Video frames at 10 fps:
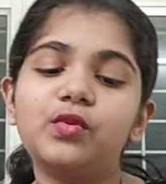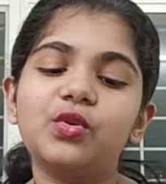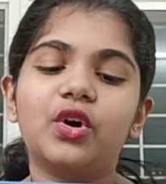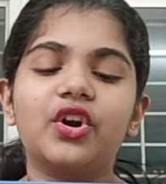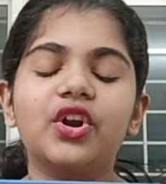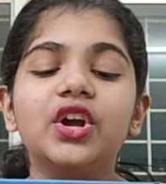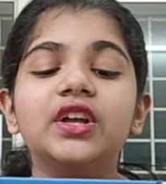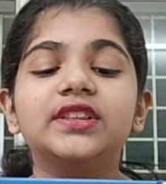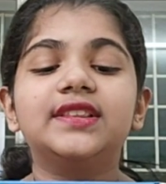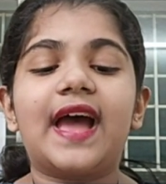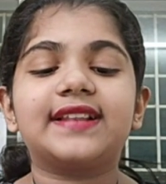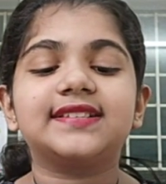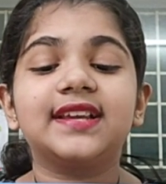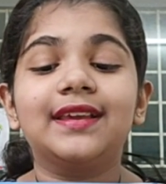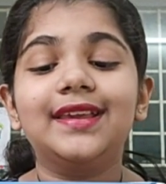poor
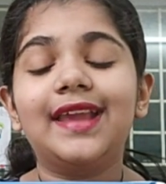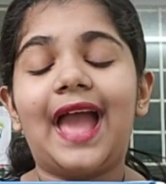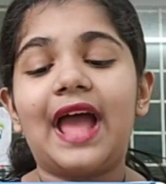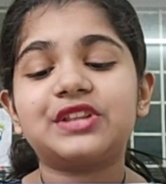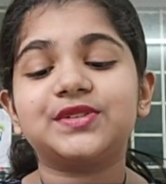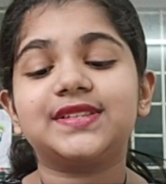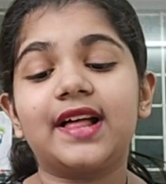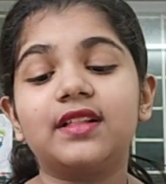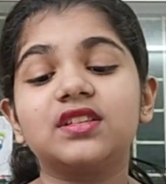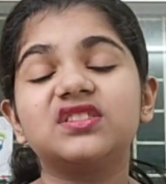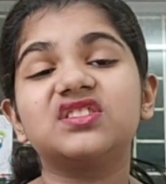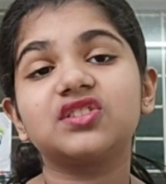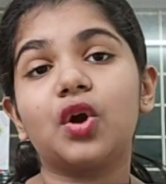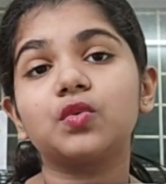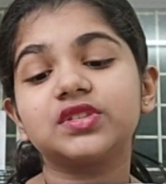that he had to sell his
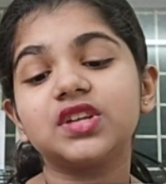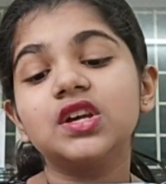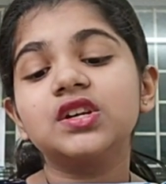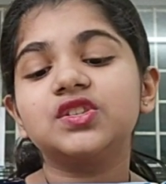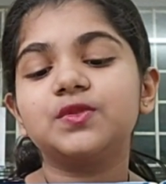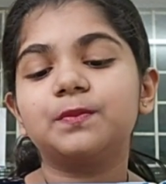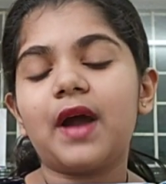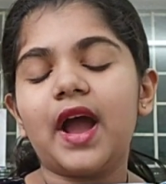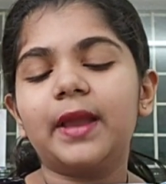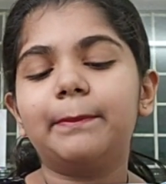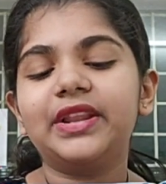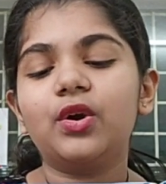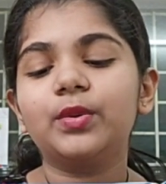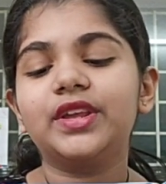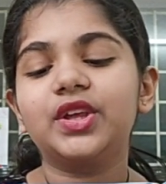coat to buy
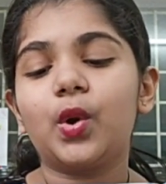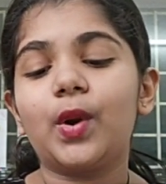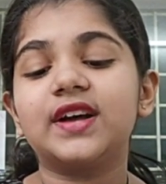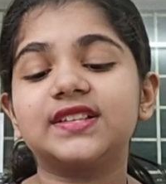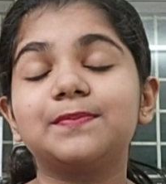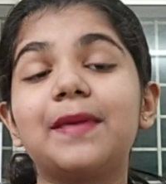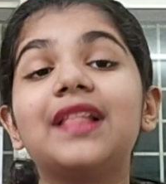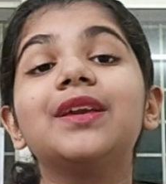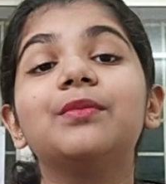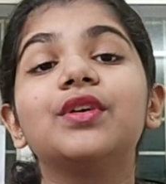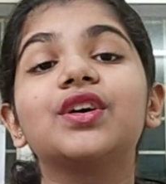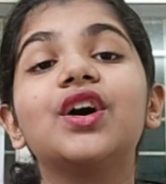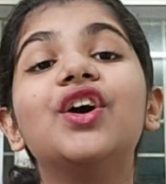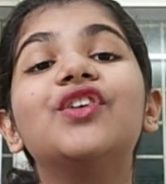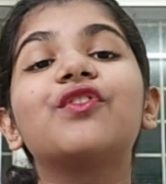Pinocchio a spelling book
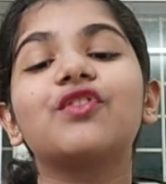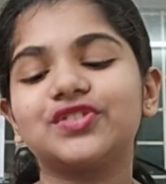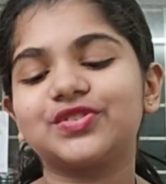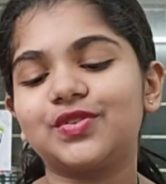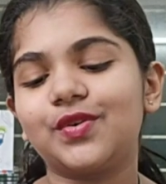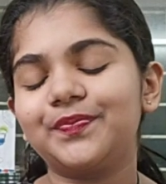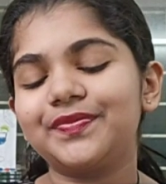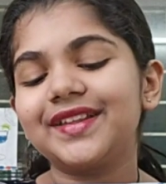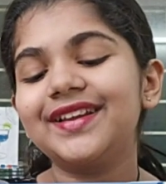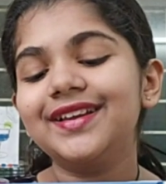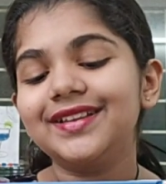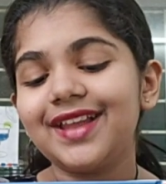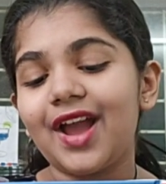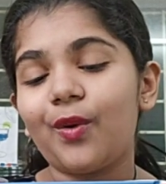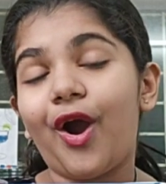for school.
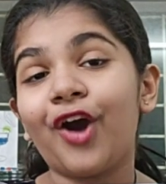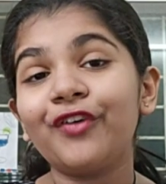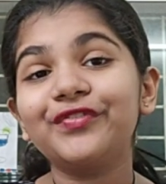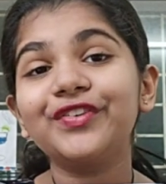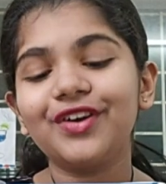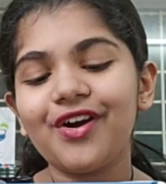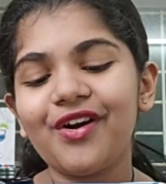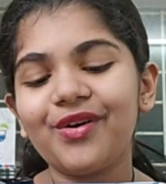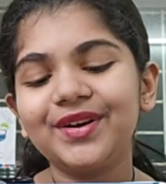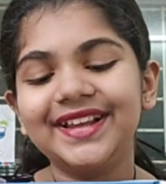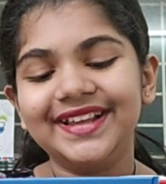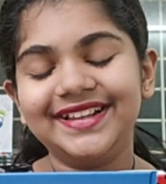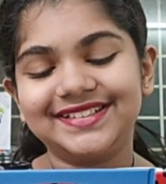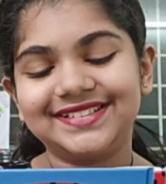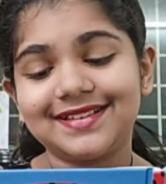"Now off you go,"
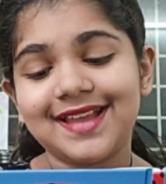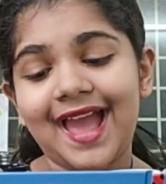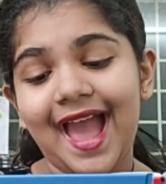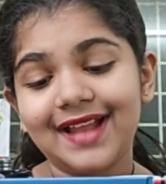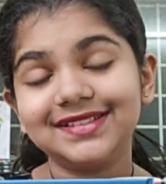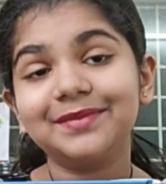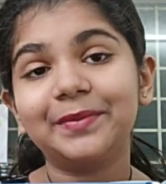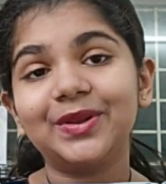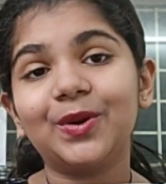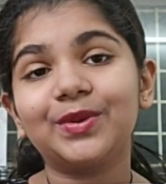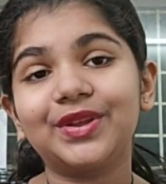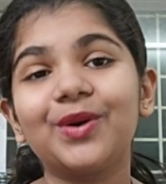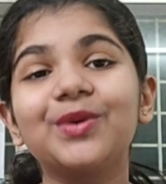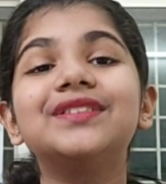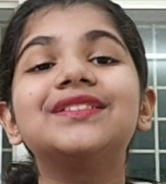he said, handing
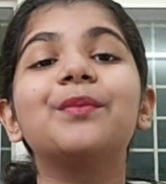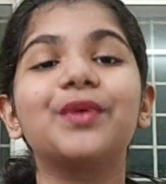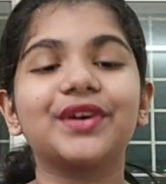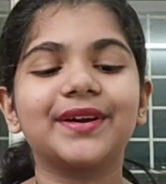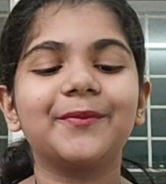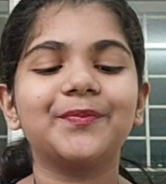Pinocchio the book.